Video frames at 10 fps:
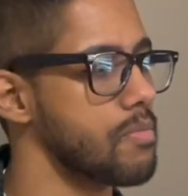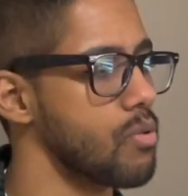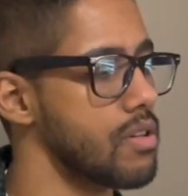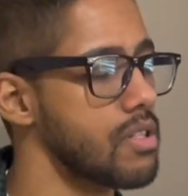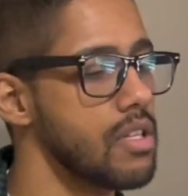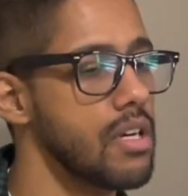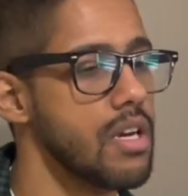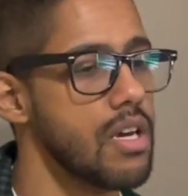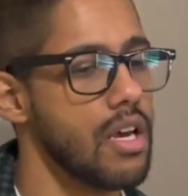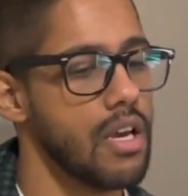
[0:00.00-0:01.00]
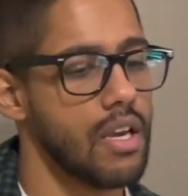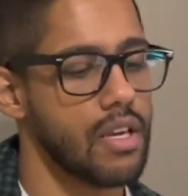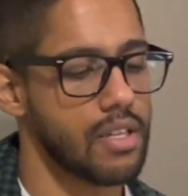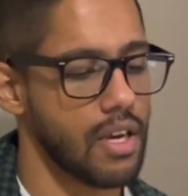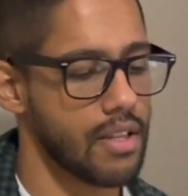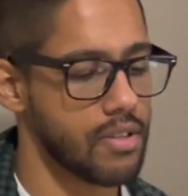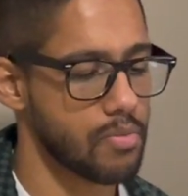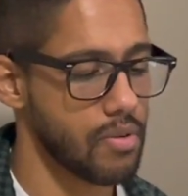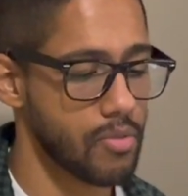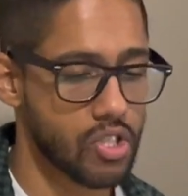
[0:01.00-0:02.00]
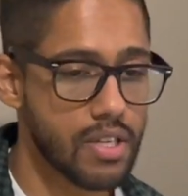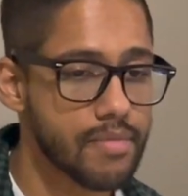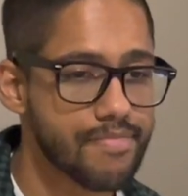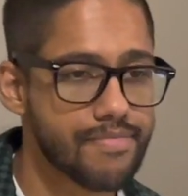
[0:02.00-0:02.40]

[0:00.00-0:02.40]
with. And that was pretty much it.